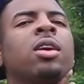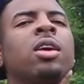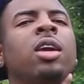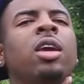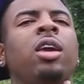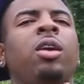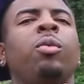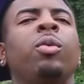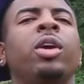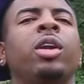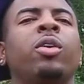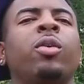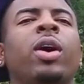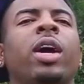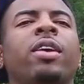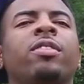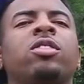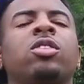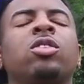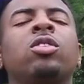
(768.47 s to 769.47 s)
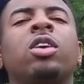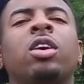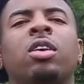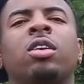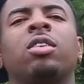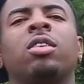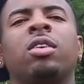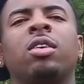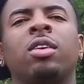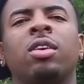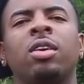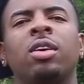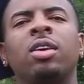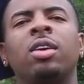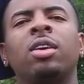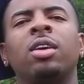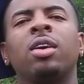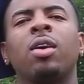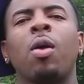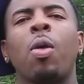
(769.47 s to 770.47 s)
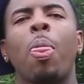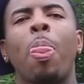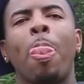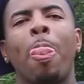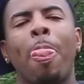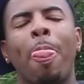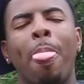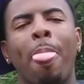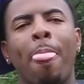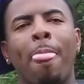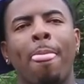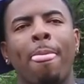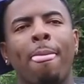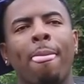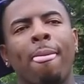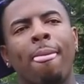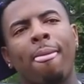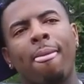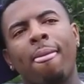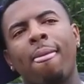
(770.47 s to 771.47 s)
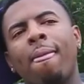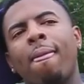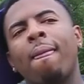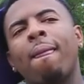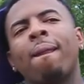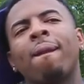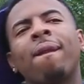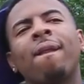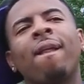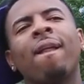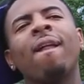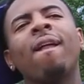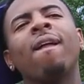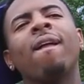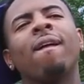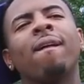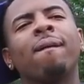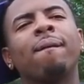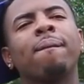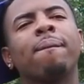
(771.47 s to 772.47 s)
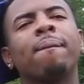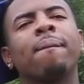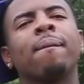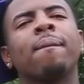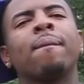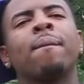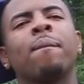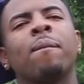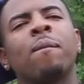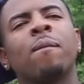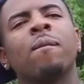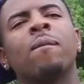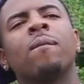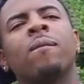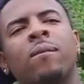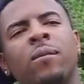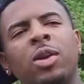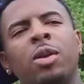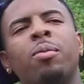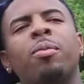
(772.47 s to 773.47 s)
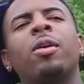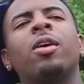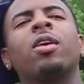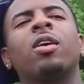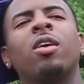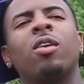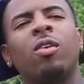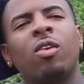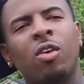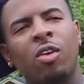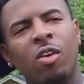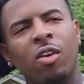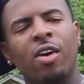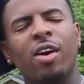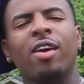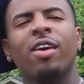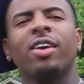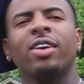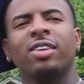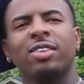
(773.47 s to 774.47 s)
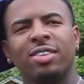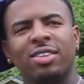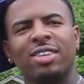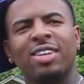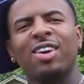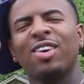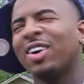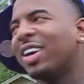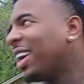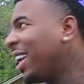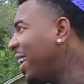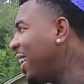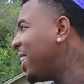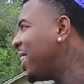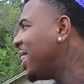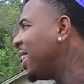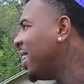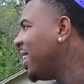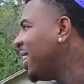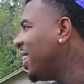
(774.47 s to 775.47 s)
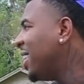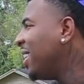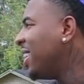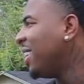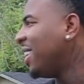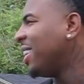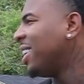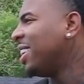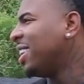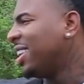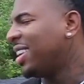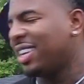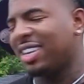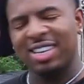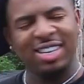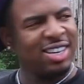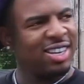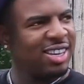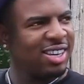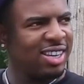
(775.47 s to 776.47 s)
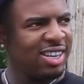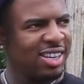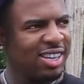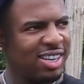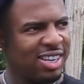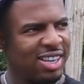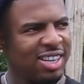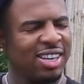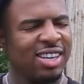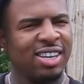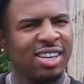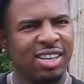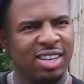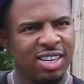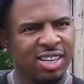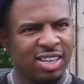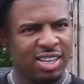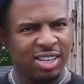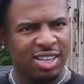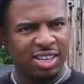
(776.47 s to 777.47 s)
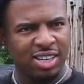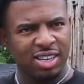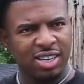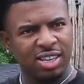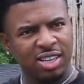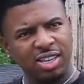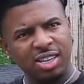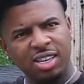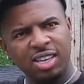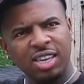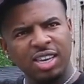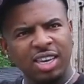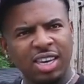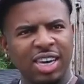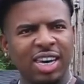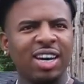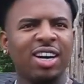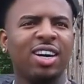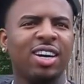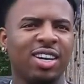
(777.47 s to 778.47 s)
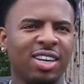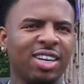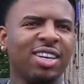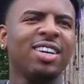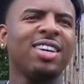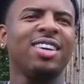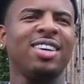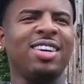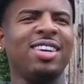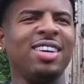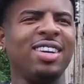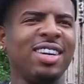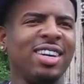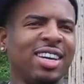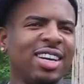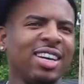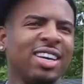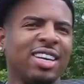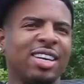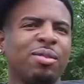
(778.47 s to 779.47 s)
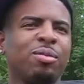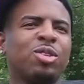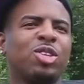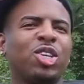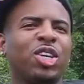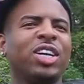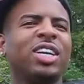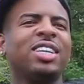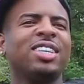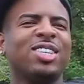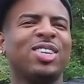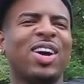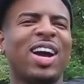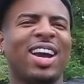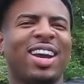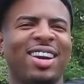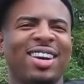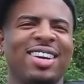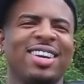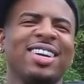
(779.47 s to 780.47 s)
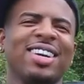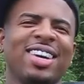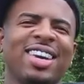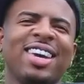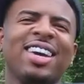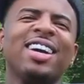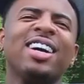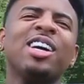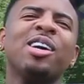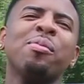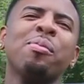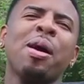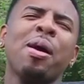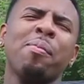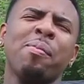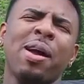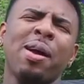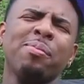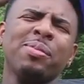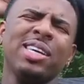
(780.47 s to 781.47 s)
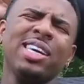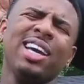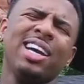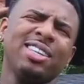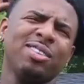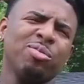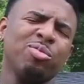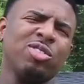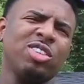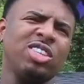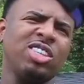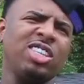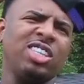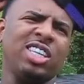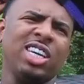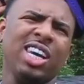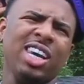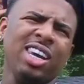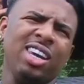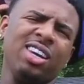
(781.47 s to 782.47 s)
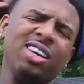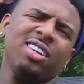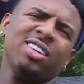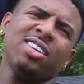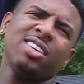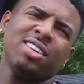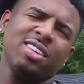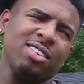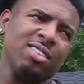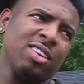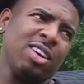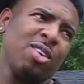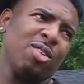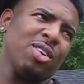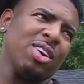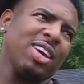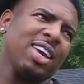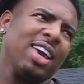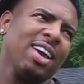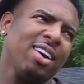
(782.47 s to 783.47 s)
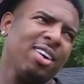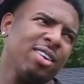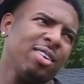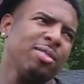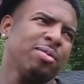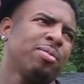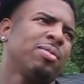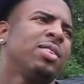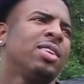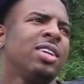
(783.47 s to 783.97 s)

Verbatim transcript: Okay, he lead the way too, though. Yeah, but nah, look, bro, go hard. Cause yeah. I told him I was gonna fuck with him, you know bro, what I'm saying? Hard. And shit okay. like that. But nah, I just off the music, the little trillers and shit I was yeah. hearing, shit, I was like, bro, go hard. Them trillers, right? Yeah, he yeah, go hard, my mama, bro. He like, got he go hard, shit. like real hard. Nigga sleep.